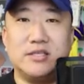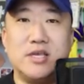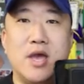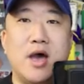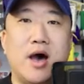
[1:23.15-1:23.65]

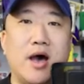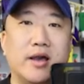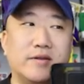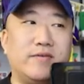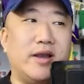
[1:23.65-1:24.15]
uh,
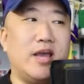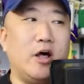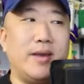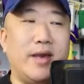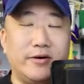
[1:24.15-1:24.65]
could find a help
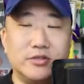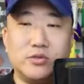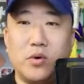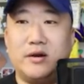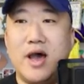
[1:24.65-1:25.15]

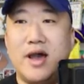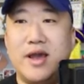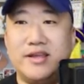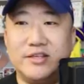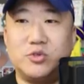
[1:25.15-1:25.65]
elsewhere uh, in
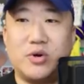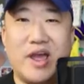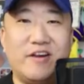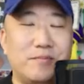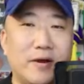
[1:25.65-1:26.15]
this
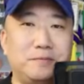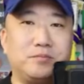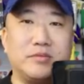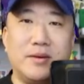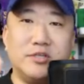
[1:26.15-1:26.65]
draft. But
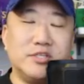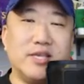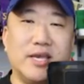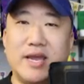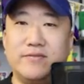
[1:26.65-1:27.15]
I mean, just like
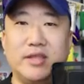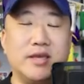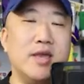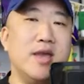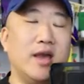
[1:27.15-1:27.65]
everything,
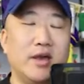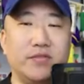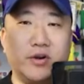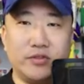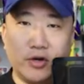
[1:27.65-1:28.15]
uh,
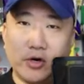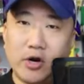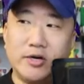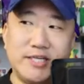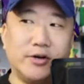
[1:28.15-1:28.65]
there there are
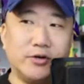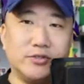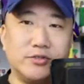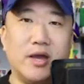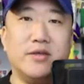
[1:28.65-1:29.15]
tiers,
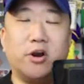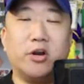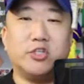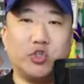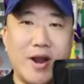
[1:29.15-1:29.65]
uh, there are
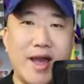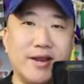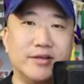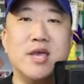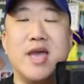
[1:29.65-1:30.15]

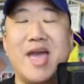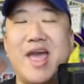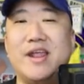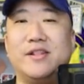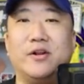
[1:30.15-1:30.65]
stratas,
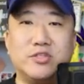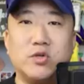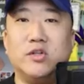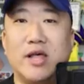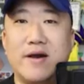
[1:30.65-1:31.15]
and there are certain
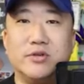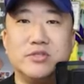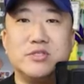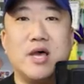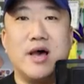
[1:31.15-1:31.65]
levels
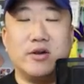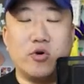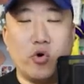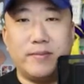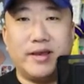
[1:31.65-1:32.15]
on
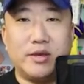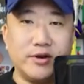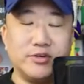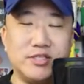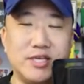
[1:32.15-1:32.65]
cornerback and wide
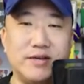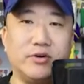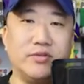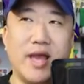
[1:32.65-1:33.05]
receiver that